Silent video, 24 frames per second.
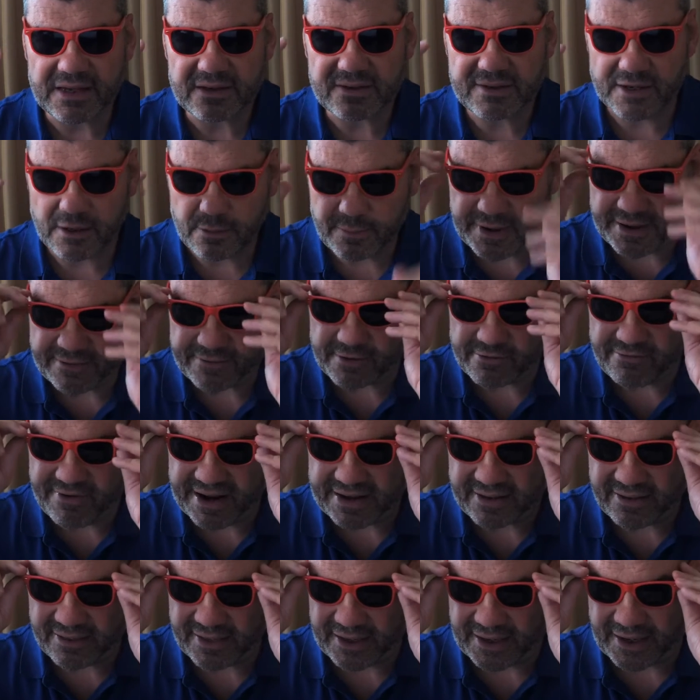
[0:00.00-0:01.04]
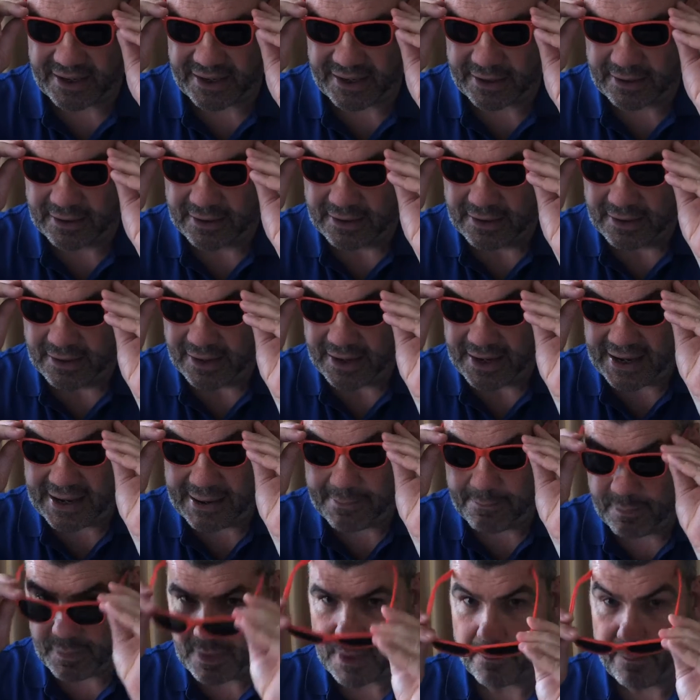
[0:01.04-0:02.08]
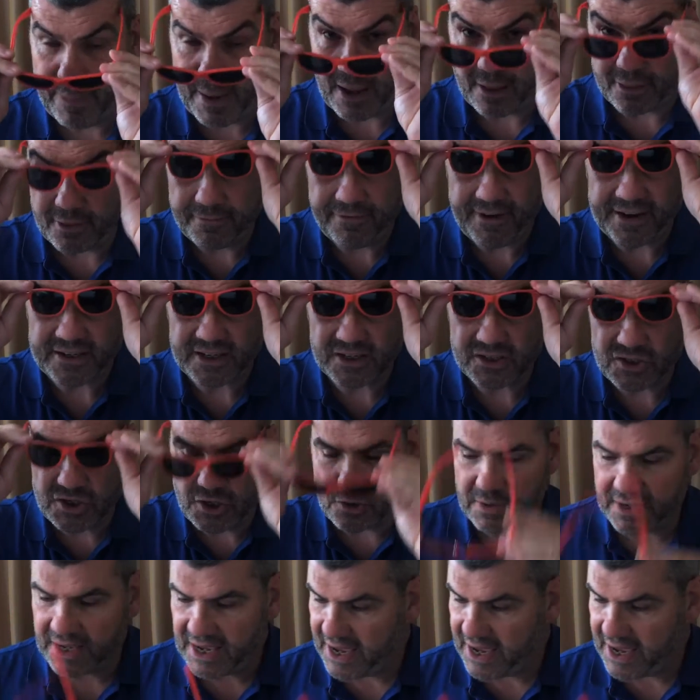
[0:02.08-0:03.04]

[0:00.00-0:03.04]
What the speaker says: That's a little bit of a red thinking, but the fact it's new